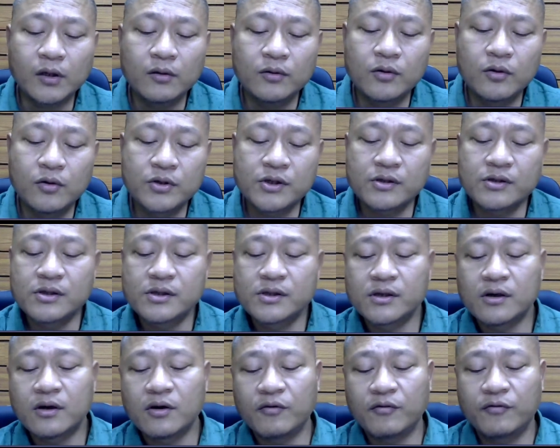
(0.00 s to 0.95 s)

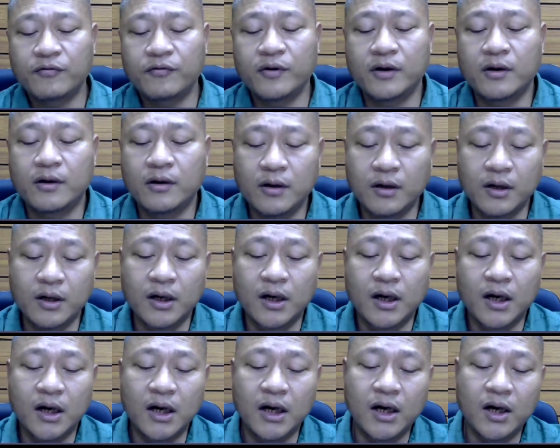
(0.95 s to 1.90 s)
notions of
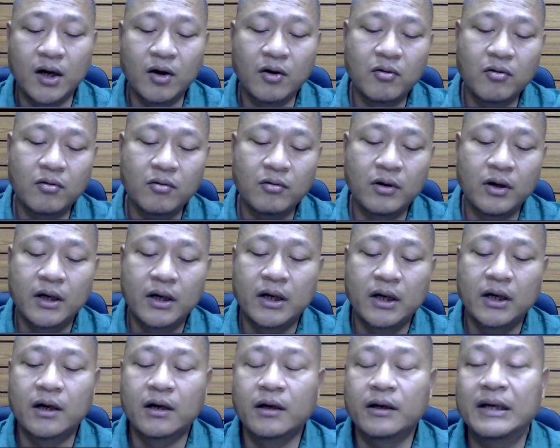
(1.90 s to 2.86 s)
how
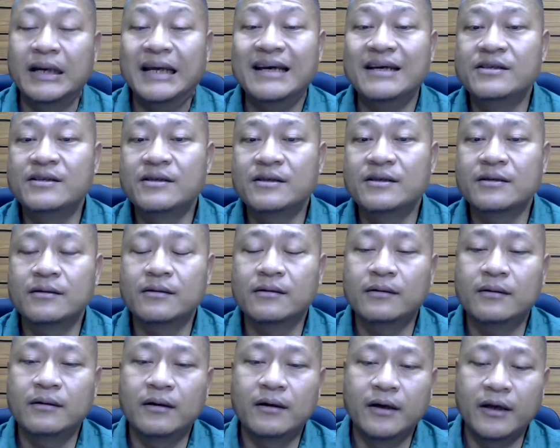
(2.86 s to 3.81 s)

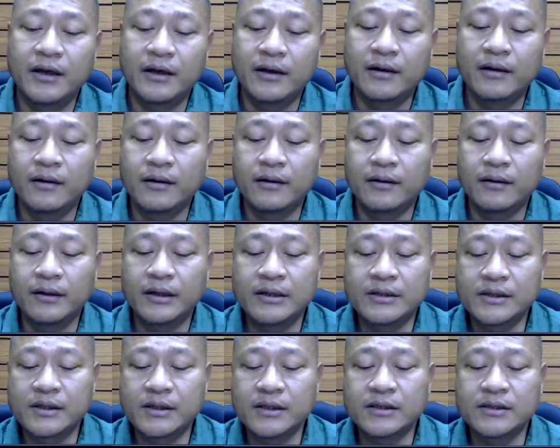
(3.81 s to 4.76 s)
nature
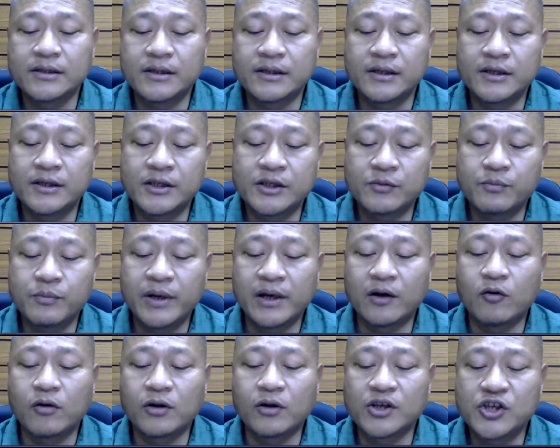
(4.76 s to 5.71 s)
is
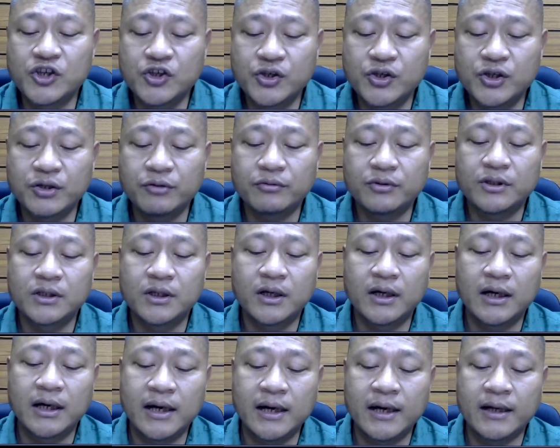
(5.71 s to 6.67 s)
being construed
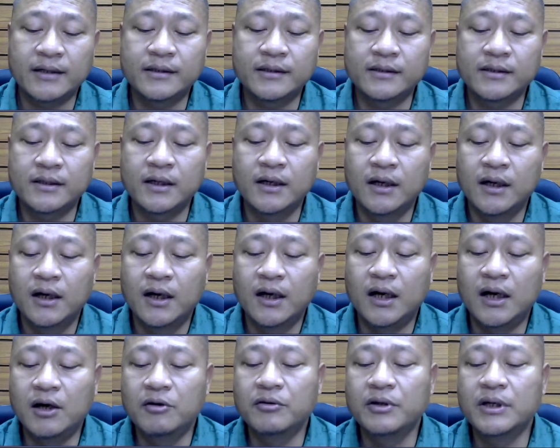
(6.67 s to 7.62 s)
and
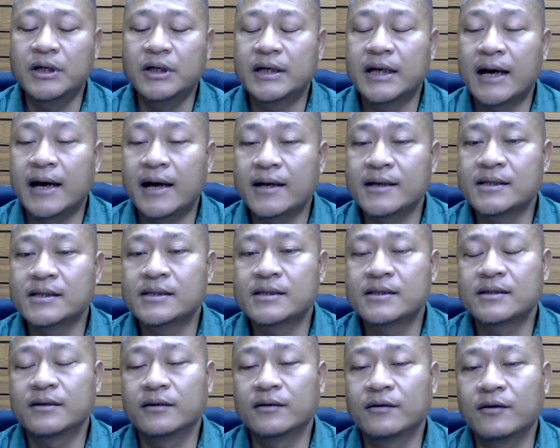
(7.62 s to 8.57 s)
how it
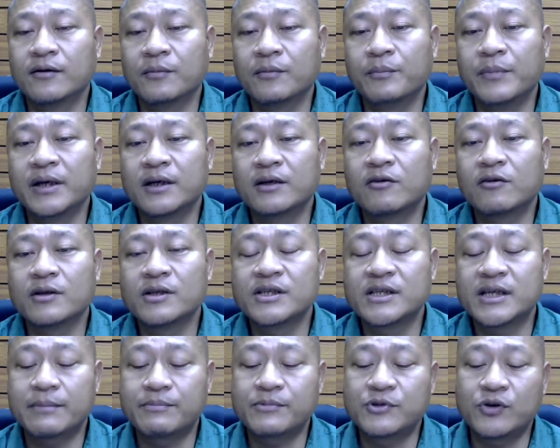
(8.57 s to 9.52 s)
has been
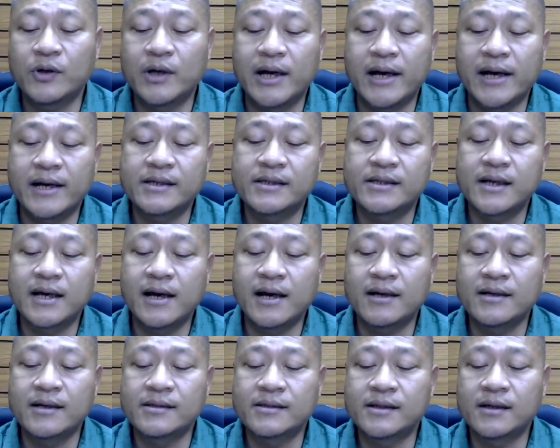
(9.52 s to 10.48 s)
conceptualized
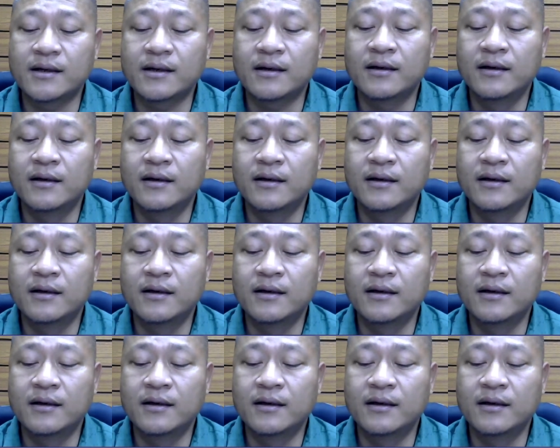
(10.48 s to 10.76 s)
as